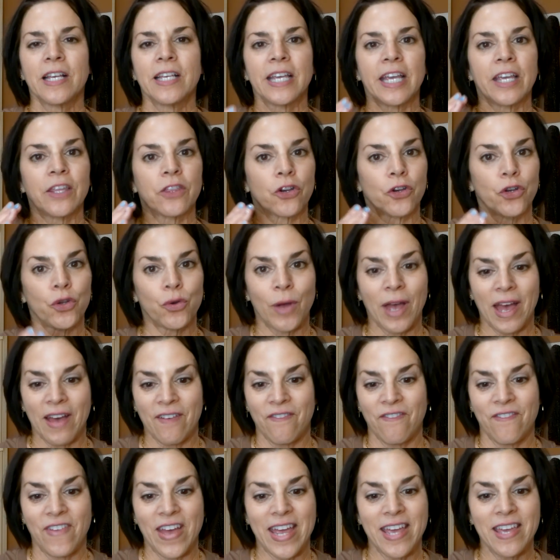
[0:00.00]
Either you have
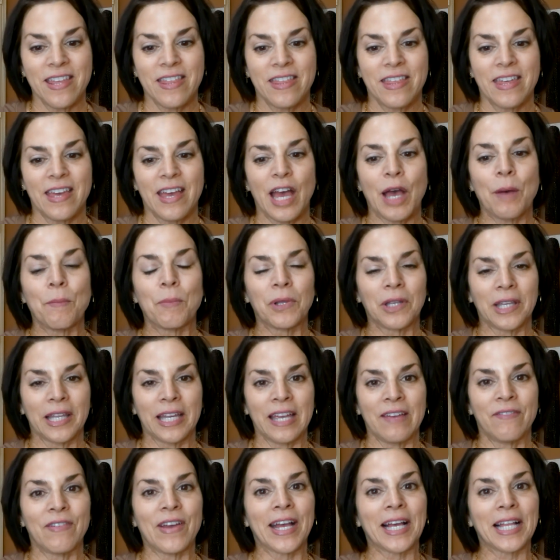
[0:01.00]
faith and
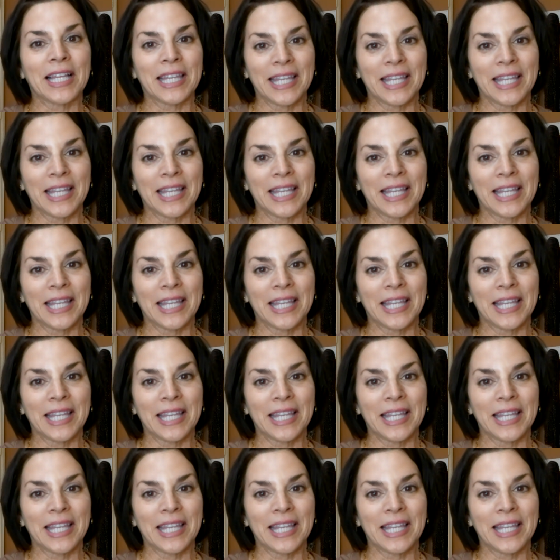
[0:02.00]
believe and